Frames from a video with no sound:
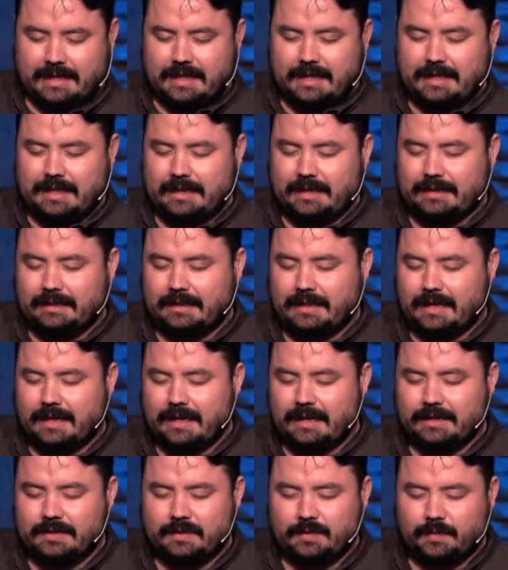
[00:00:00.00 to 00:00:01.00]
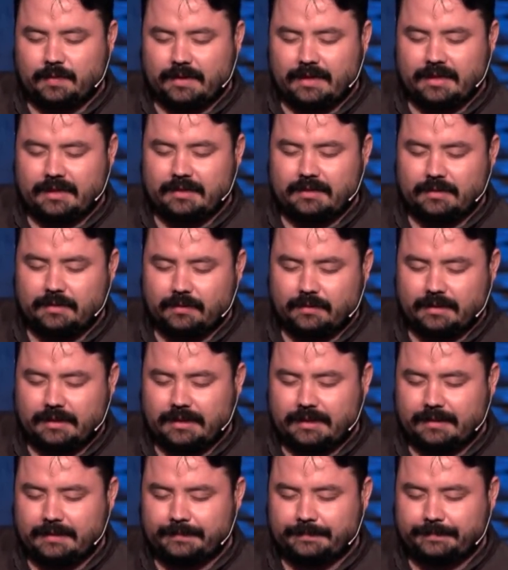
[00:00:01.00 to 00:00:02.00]
And God, I just pray that you would
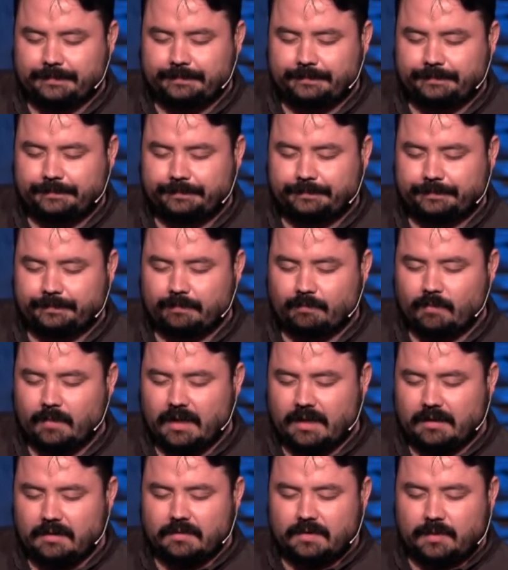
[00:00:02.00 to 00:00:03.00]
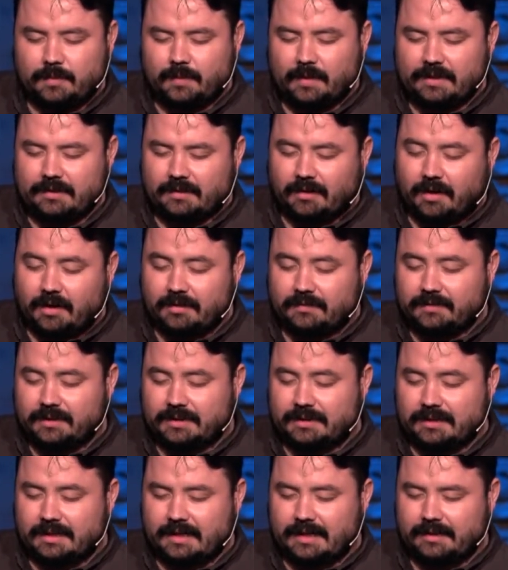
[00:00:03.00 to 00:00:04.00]
that you'd speak to all of
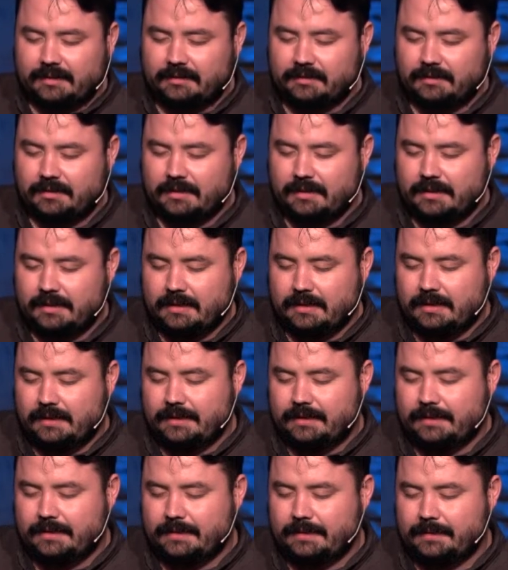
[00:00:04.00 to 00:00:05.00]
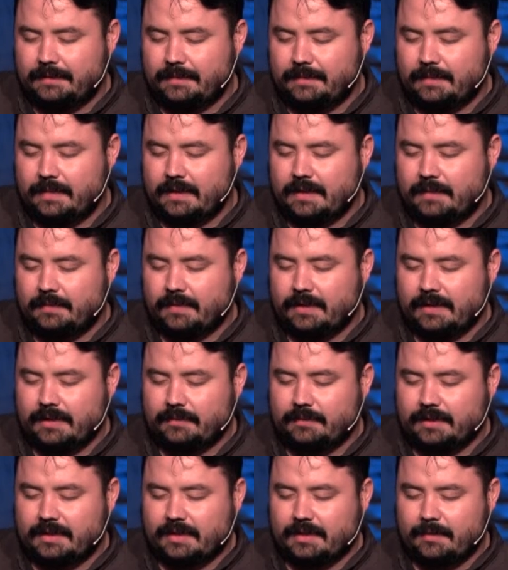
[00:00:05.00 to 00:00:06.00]
us tonight. And I pray that
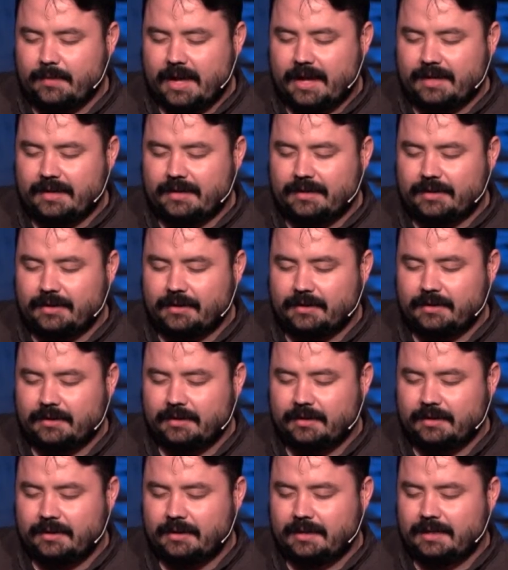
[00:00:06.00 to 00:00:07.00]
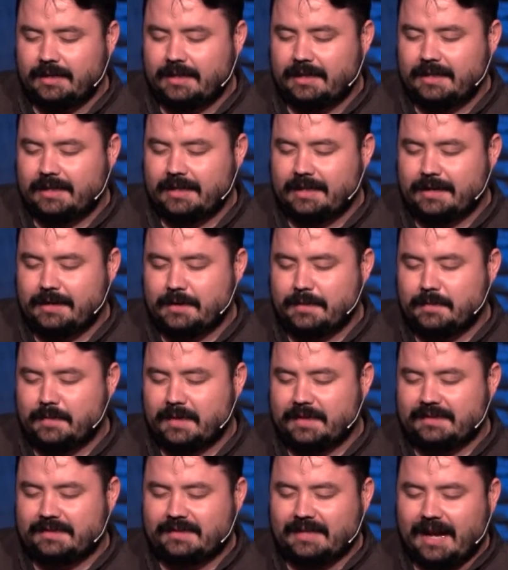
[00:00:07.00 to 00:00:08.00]
we come out of here
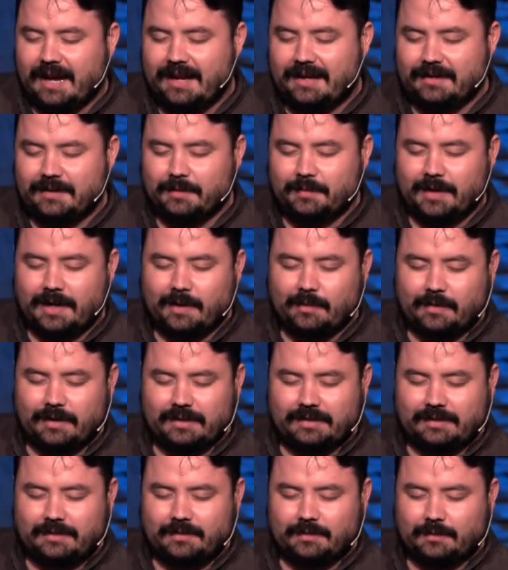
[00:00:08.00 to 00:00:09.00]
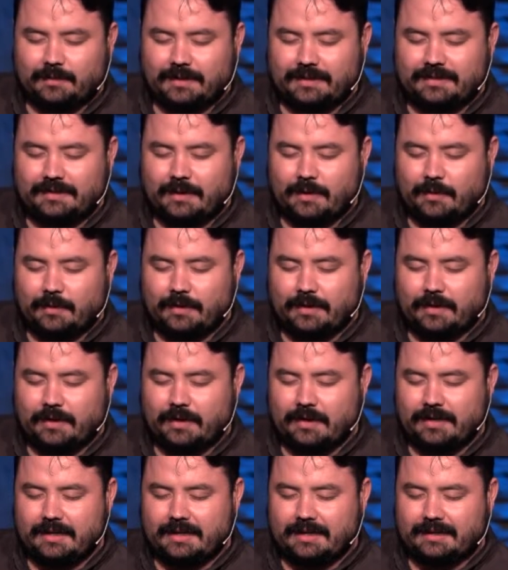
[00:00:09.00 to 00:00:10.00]
excited about what's going
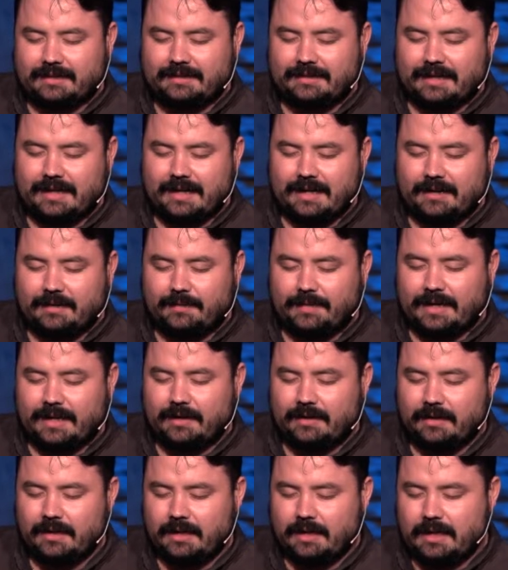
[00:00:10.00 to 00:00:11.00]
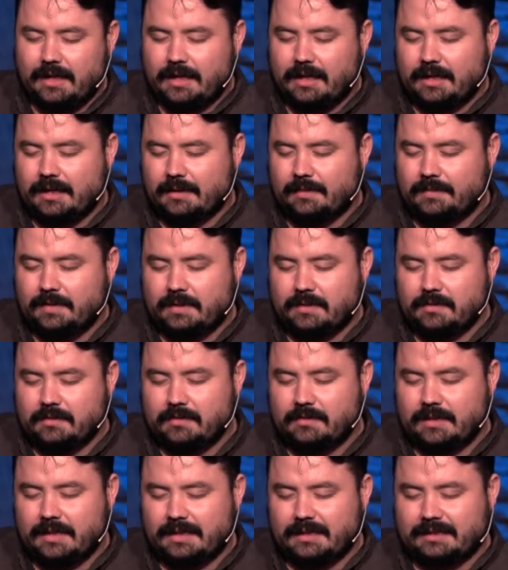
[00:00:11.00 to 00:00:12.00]
on, and excited about
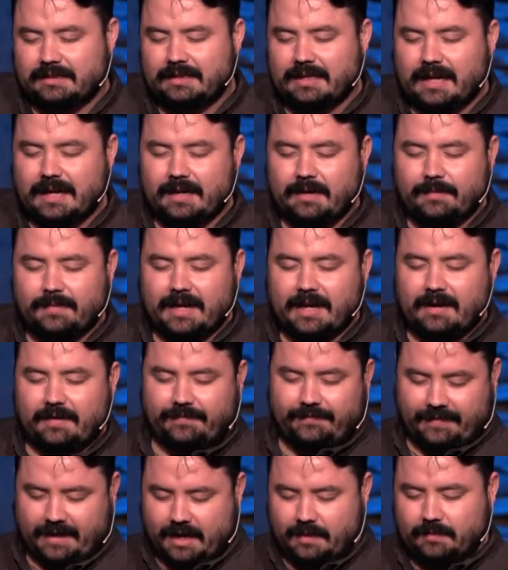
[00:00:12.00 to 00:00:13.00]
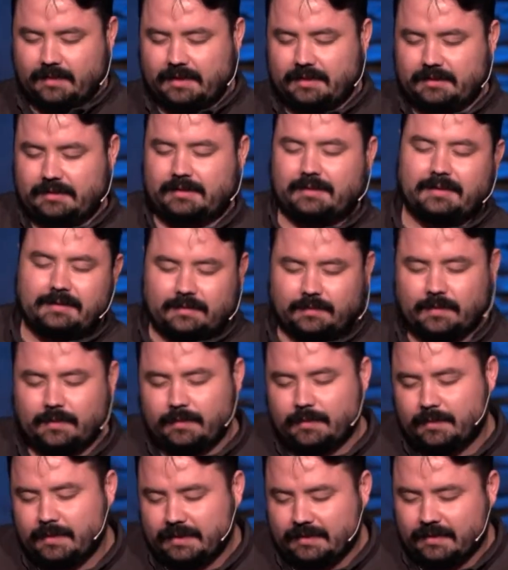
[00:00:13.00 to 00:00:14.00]
you, and excited about our families. That's what
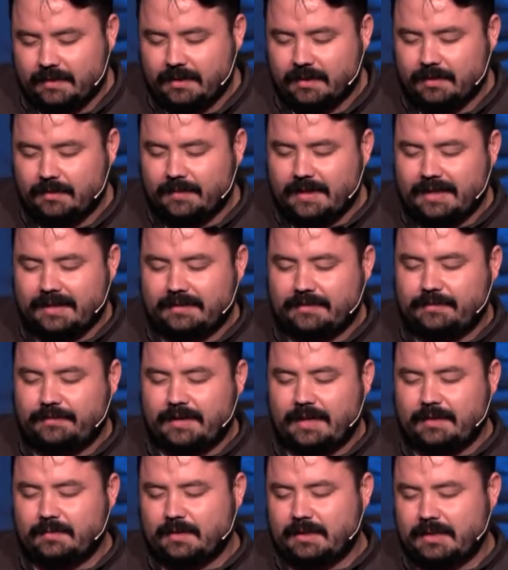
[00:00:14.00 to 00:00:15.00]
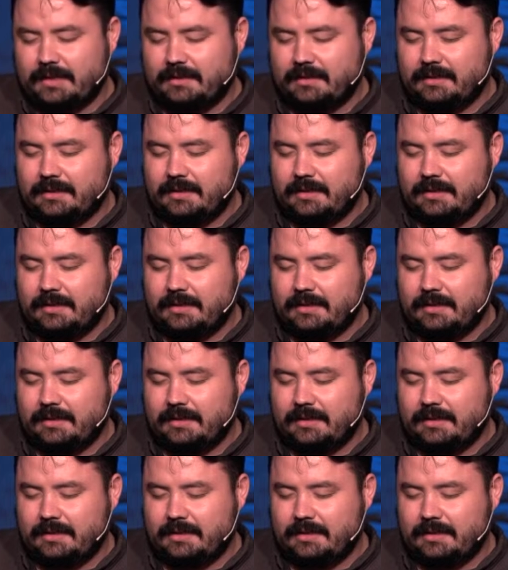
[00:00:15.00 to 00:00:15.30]
we've been talking about, is family.